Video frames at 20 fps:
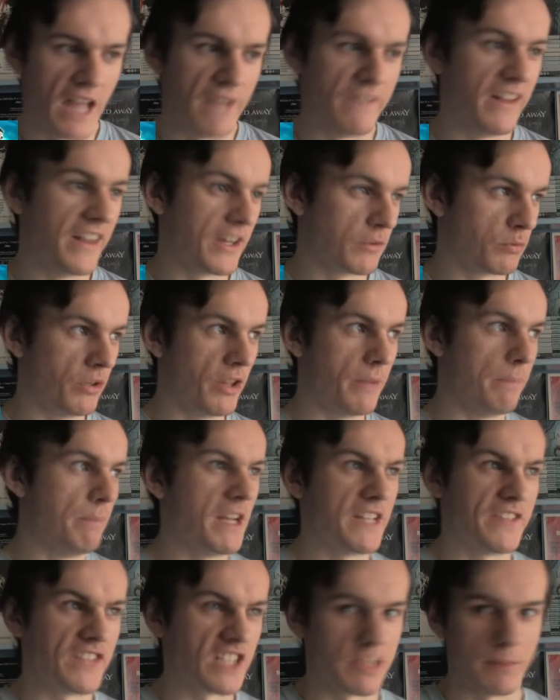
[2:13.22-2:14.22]
In fact, that's one of the
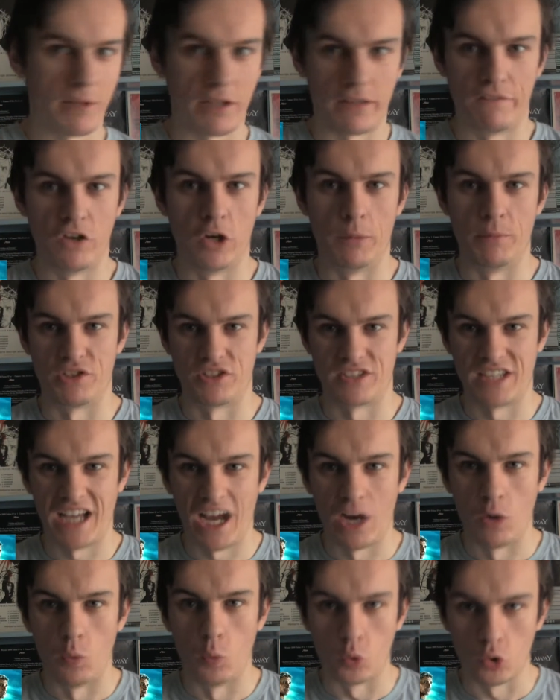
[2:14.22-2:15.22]
best things about the film, is just
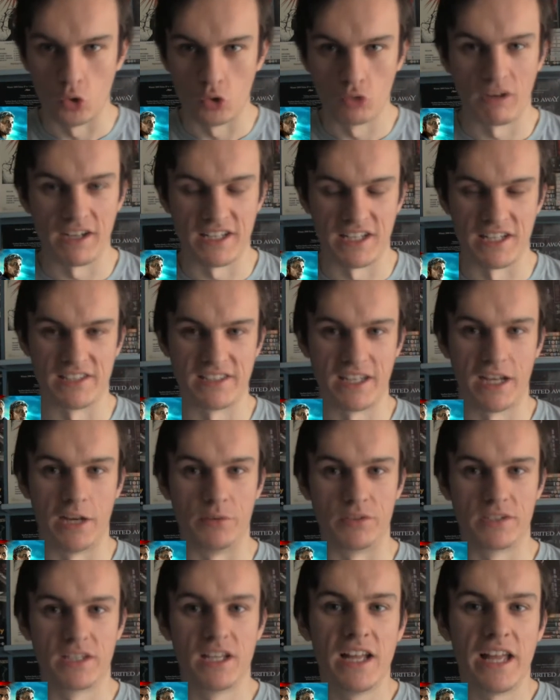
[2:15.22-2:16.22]
how great it
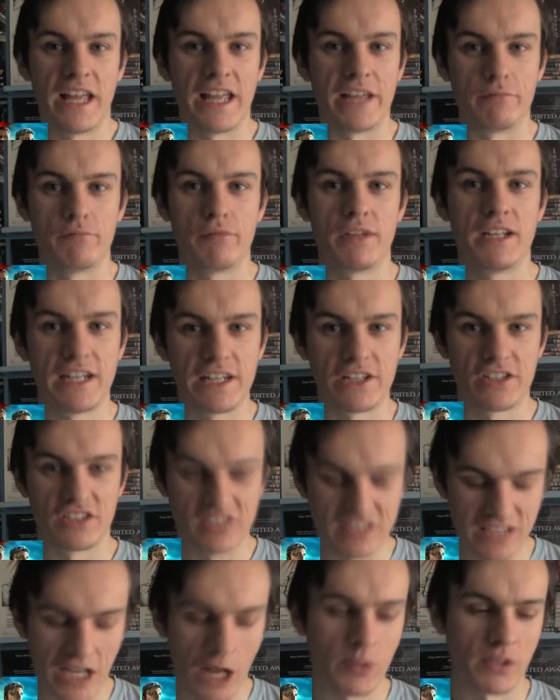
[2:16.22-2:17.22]
sounds. It really
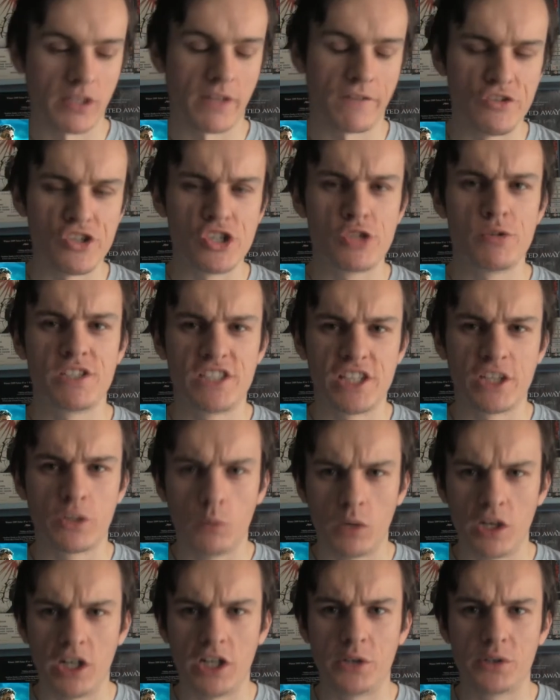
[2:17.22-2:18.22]
does sound like a futuristic
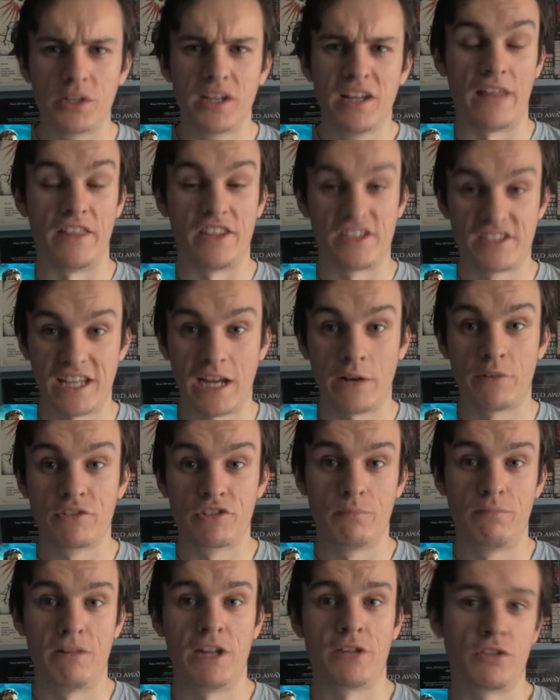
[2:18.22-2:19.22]
world, and the sounds
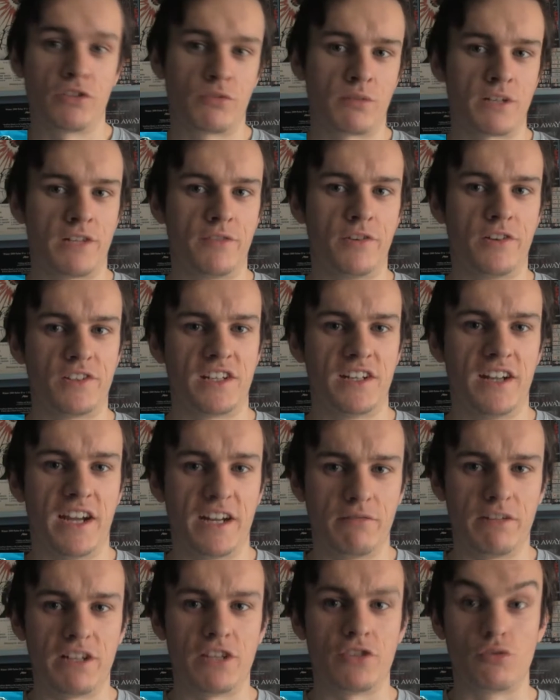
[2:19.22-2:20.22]
of Blade Runner
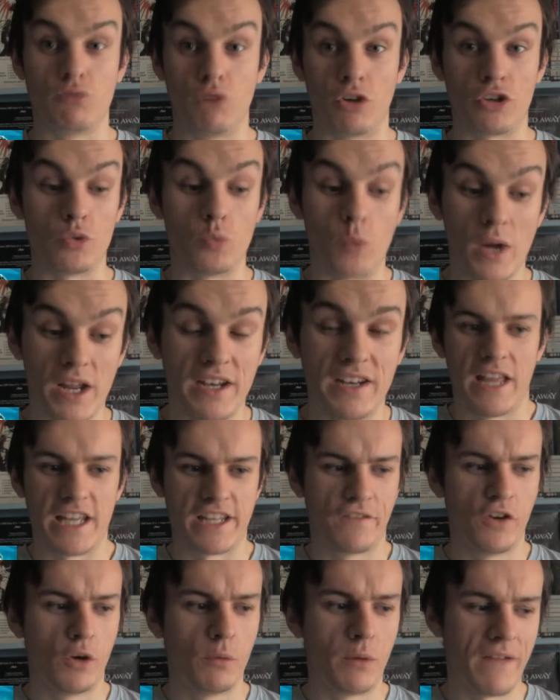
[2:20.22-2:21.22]
2049 really draw you in.
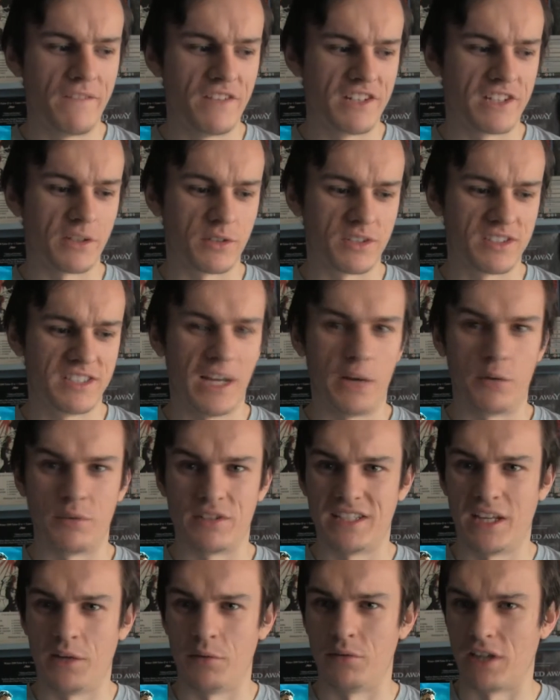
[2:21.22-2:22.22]
It's a film where every single sound
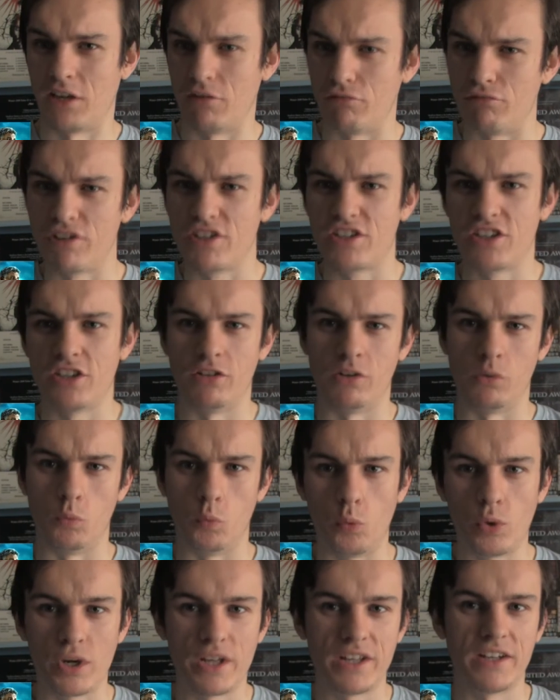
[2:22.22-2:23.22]
sounds original,
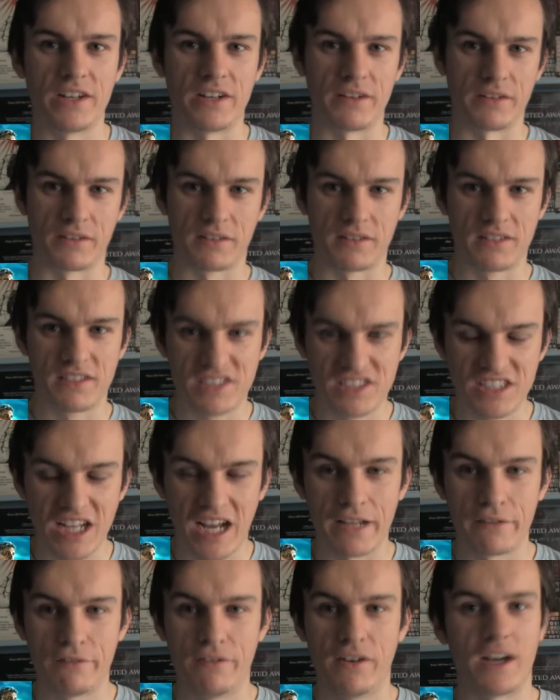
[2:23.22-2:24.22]
weird and
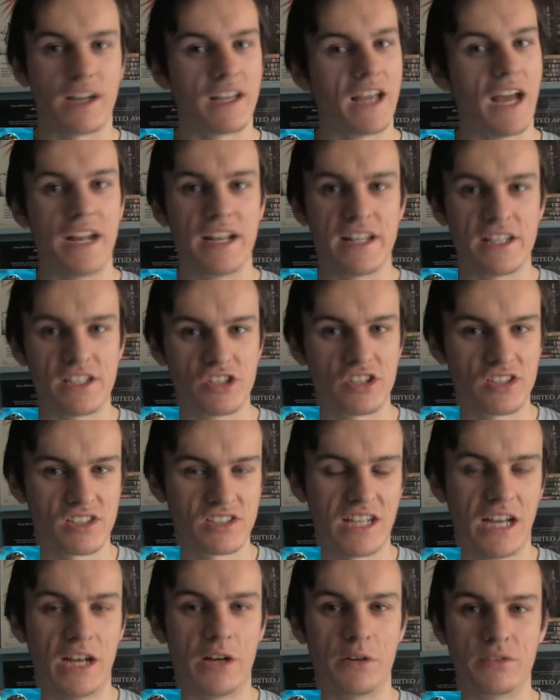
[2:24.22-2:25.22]
sci-fi, and it just
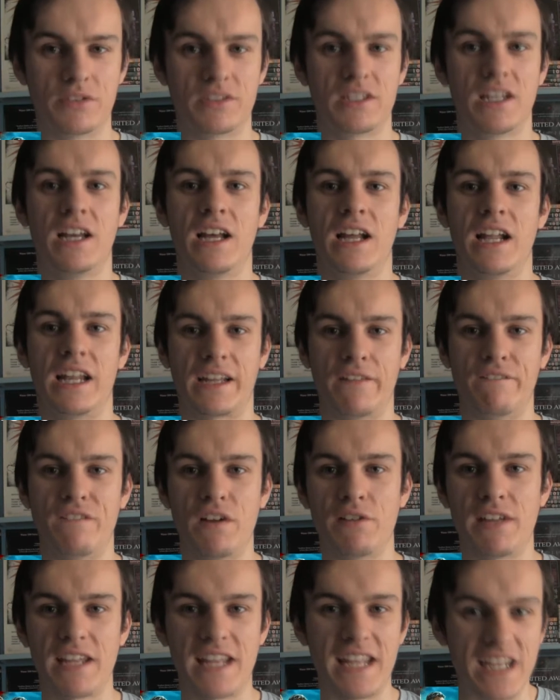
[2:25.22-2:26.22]
sounds like a
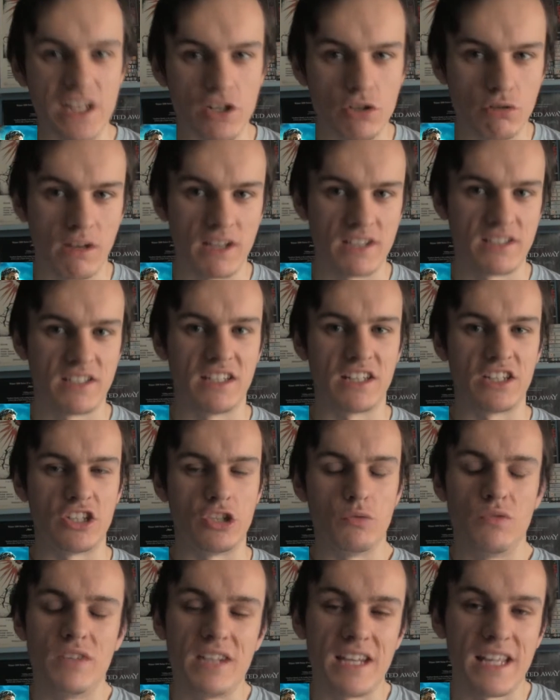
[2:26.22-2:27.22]
very interesting and
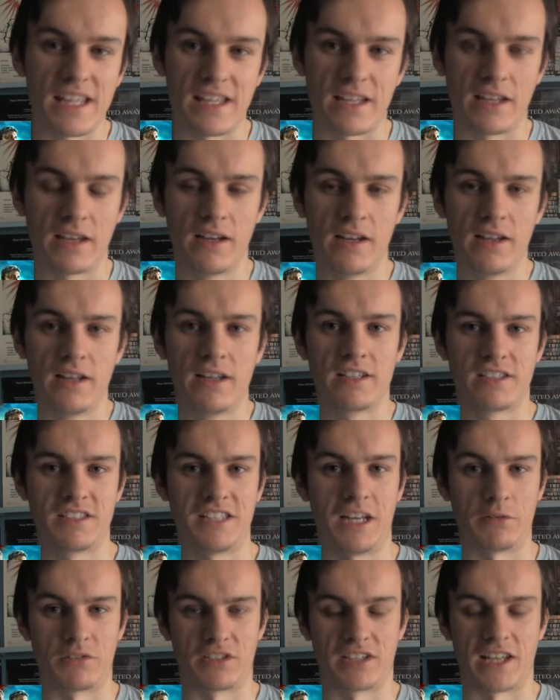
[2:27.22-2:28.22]
unique
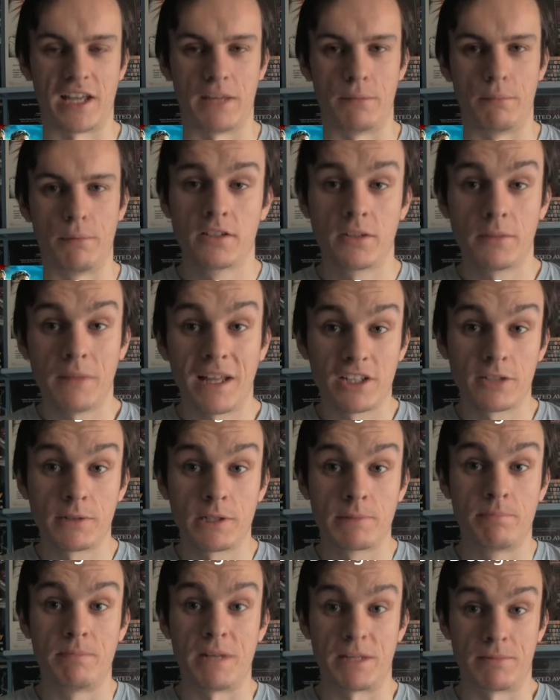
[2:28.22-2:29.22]
soundscape. So the next one
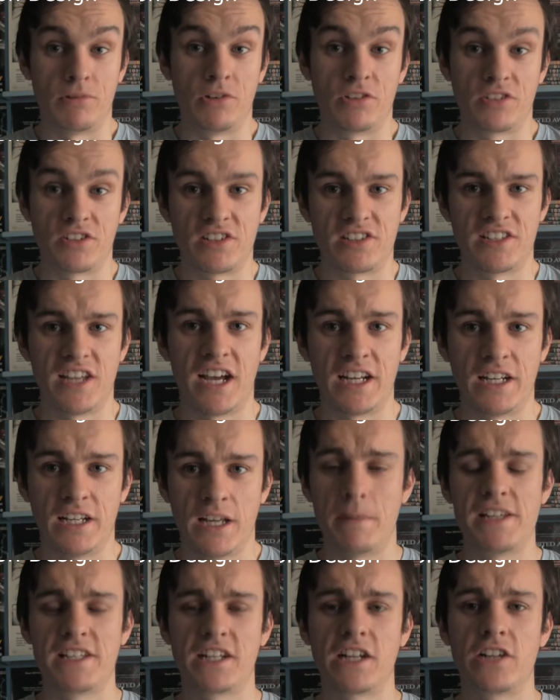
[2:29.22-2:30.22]
is Best Production Design,
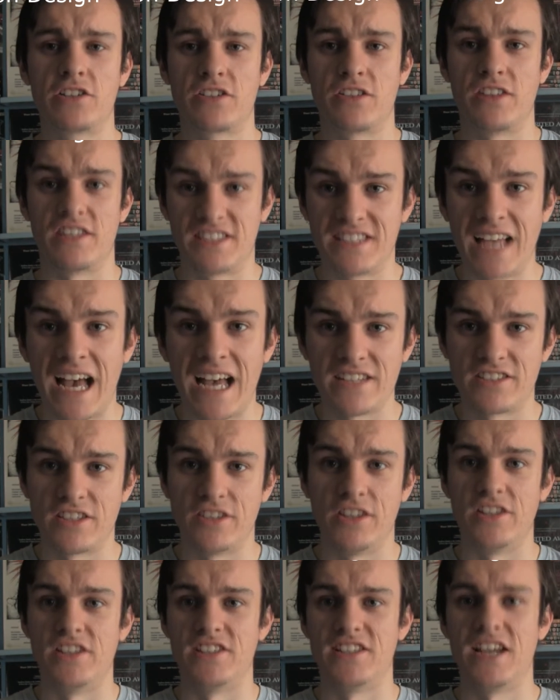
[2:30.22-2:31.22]
basically just the sets
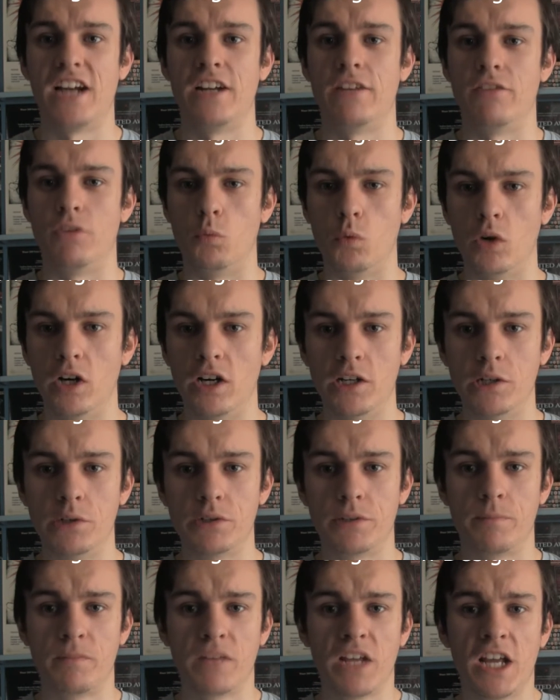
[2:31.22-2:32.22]
and the design of the
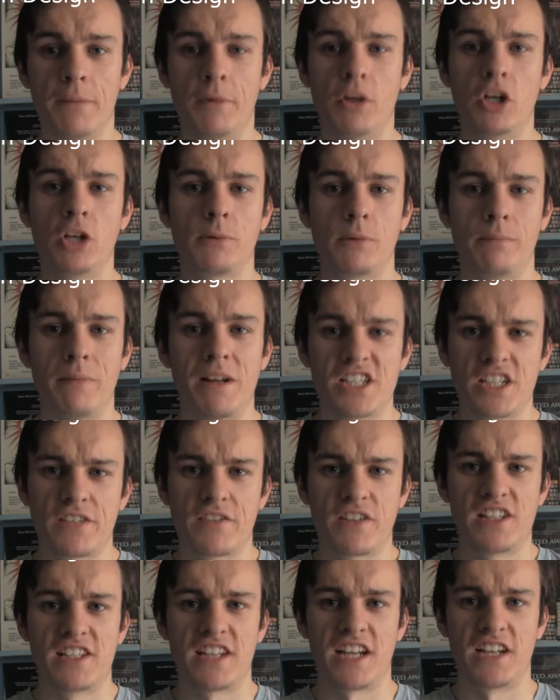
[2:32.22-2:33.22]
world. My honourable mentions
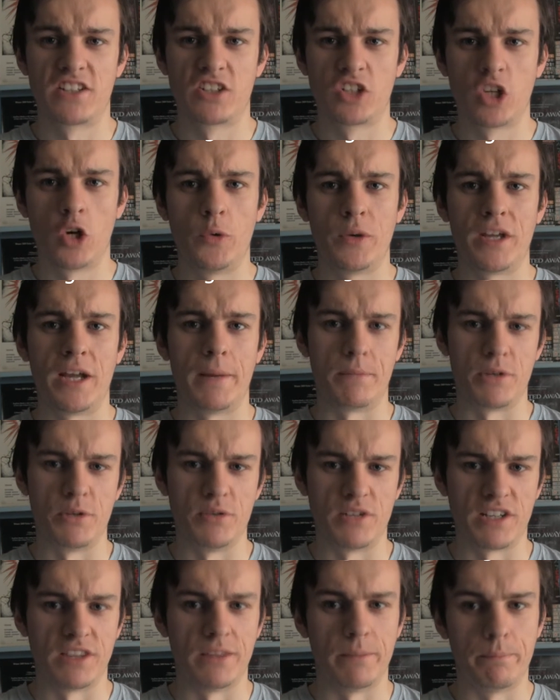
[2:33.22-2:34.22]
for this category are
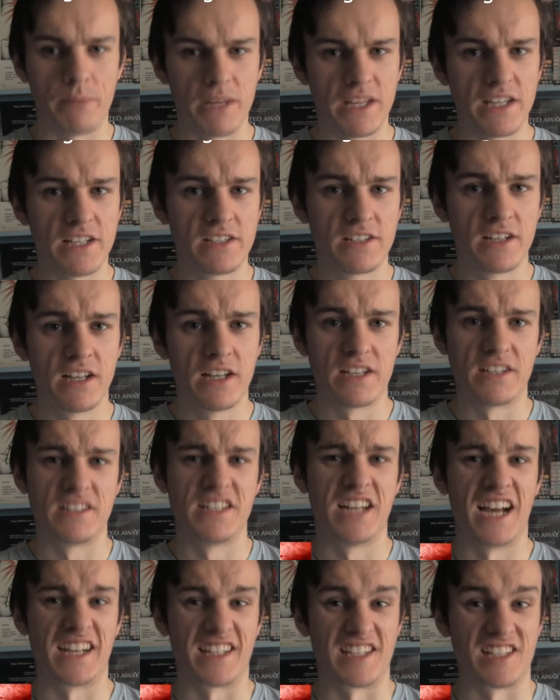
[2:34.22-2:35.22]
Beauty and the Beast,
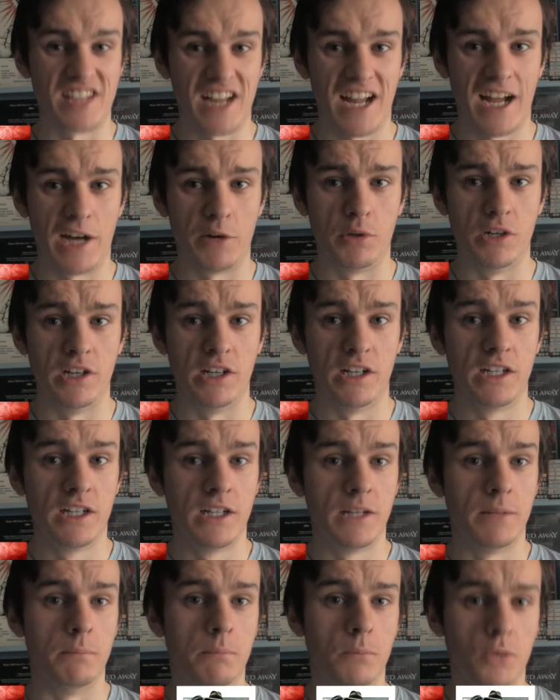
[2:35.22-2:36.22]
Darkest Hour,
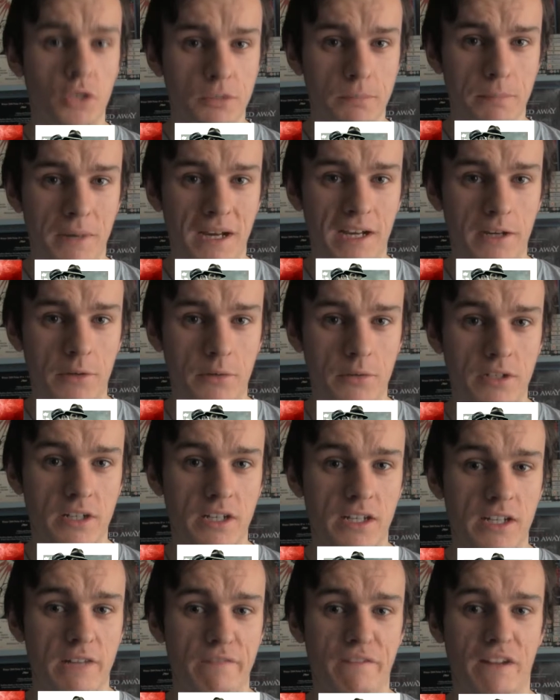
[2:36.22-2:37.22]
Mudbound,
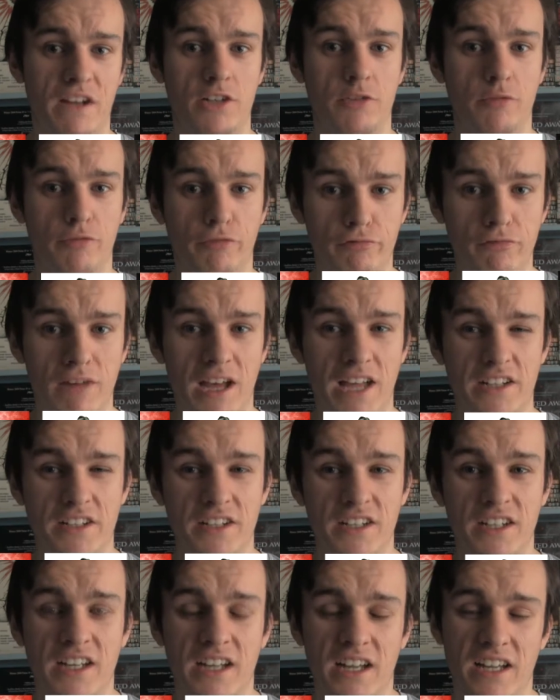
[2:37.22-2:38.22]
Phantom Thread,
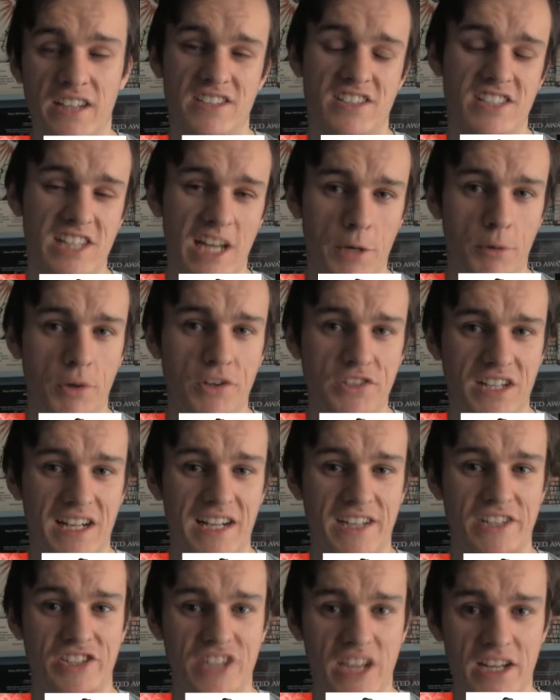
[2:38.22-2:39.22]
and Star Wars The
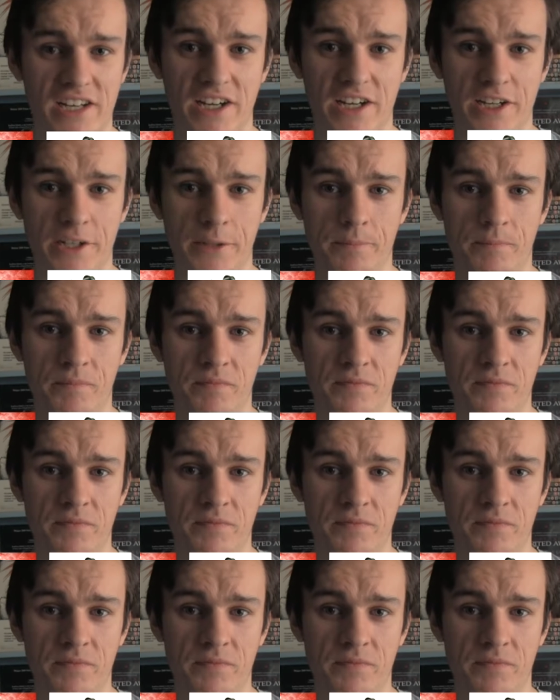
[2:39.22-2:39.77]
Last Jedi.